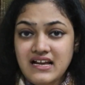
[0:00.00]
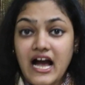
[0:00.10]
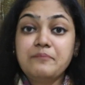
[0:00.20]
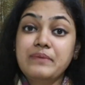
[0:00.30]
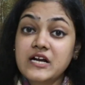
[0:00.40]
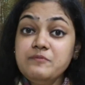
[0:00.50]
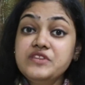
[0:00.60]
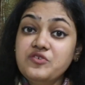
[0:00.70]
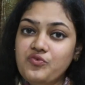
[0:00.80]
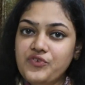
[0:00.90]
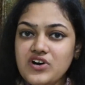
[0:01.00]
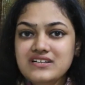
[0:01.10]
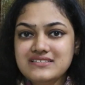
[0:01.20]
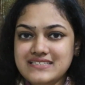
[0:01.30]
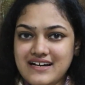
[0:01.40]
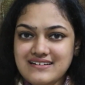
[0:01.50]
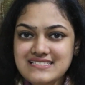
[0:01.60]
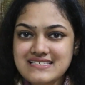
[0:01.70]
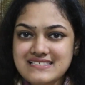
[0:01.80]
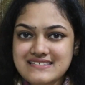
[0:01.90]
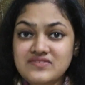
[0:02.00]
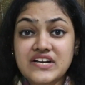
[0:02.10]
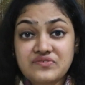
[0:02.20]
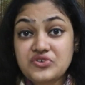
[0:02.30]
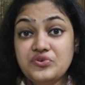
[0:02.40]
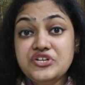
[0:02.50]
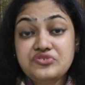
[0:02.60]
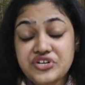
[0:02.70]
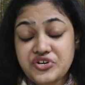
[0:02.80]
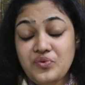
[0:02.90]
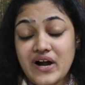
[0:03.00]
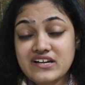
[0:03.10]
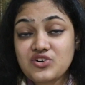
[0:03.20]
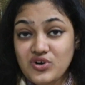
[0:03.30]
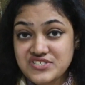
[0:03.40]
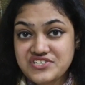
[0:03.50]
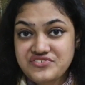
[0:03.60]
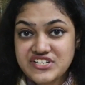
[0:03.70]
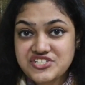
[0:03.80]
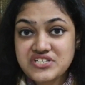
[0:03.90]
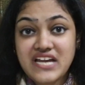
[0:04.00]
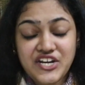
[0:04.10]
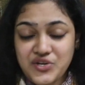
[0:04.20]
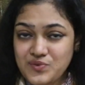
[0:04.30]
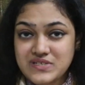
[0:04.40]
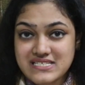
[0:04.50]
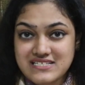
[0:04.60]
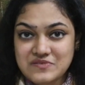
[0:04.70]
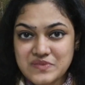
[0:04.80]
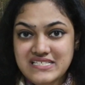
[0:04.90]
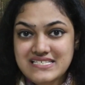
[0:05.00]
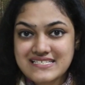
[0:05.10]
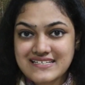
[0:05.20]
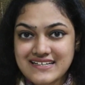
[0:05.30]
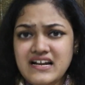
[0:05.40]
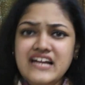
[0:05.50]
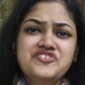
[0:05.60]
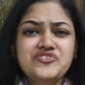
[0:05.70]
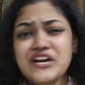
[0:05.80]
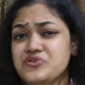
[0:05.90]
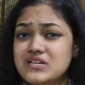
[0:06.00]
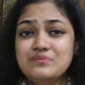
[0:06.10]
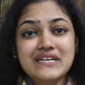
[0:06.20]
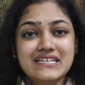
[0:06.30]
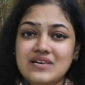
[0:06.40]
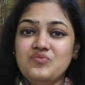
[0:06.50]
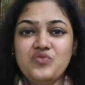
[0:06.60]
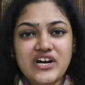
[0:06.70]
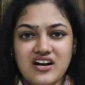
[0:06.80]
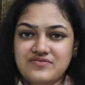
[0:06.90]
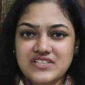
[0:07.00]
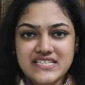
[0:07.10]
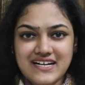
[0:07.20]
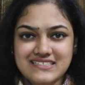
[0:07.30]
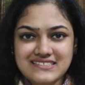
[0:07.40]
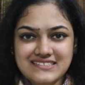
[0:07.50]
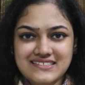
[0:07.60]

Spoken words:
I pick up the work tasks that were going to require concentration and no disturbance and try to complete them one after the other.